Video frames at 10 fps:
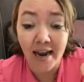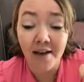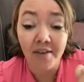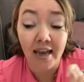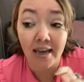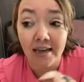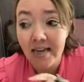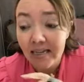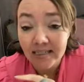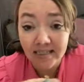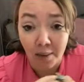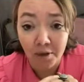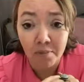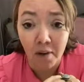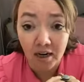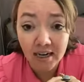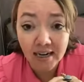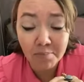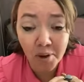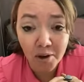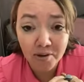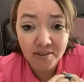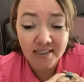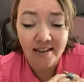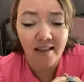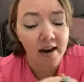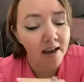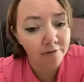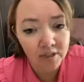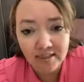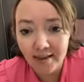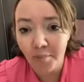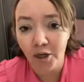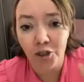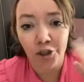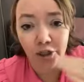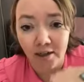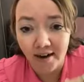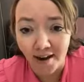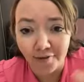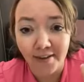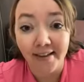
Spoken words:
I have a summer marketing post that every summer, sure enough,